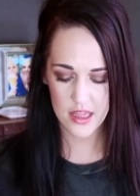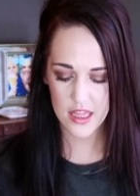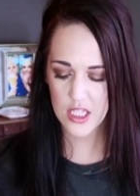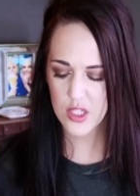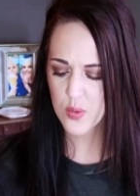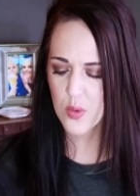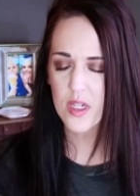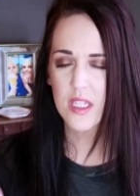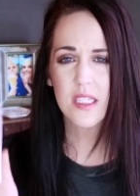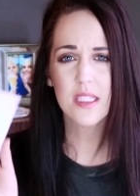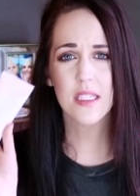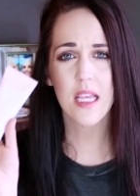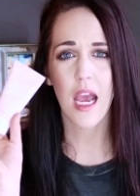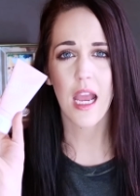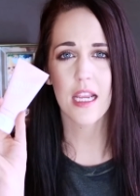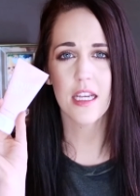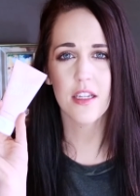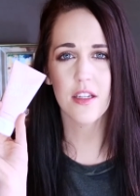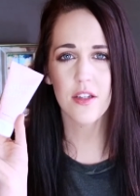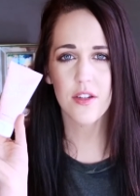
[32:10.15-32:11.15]
This one is
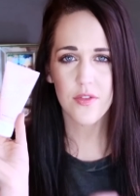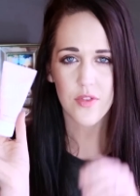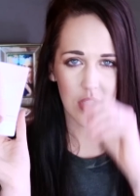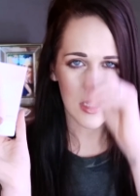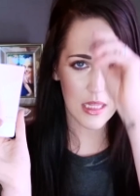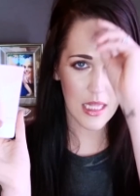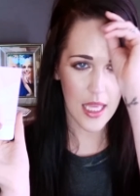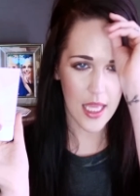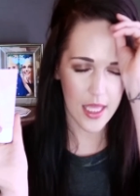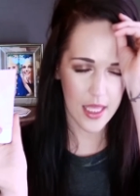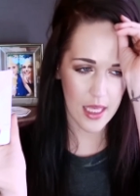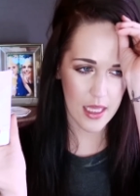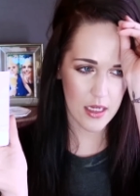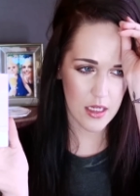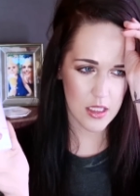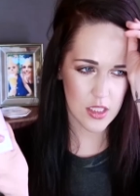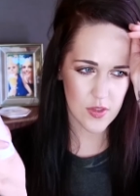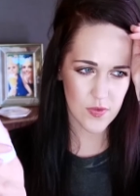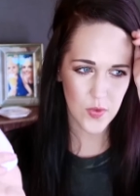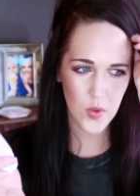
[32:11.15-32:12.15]
kind of like an
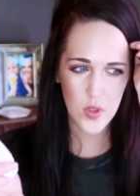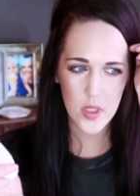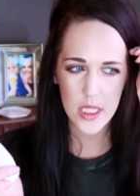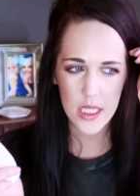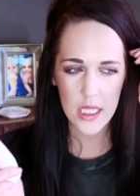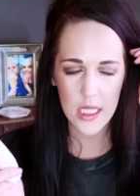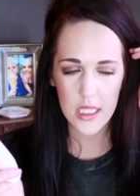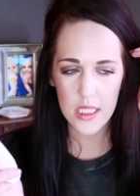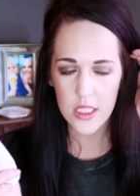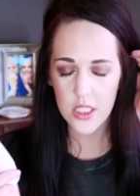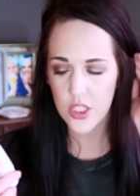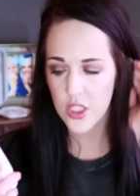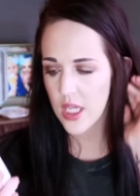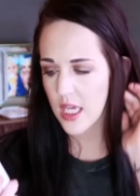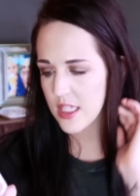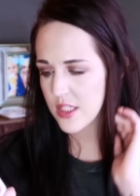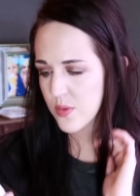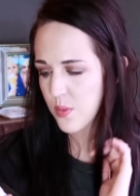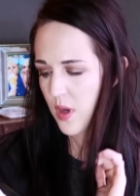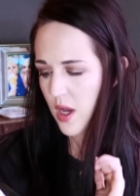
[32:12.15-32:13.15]
exfoliant
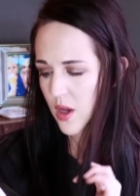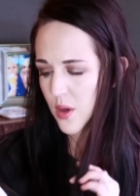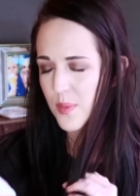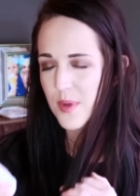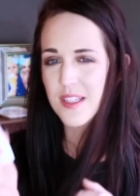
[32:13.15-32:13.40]
as well,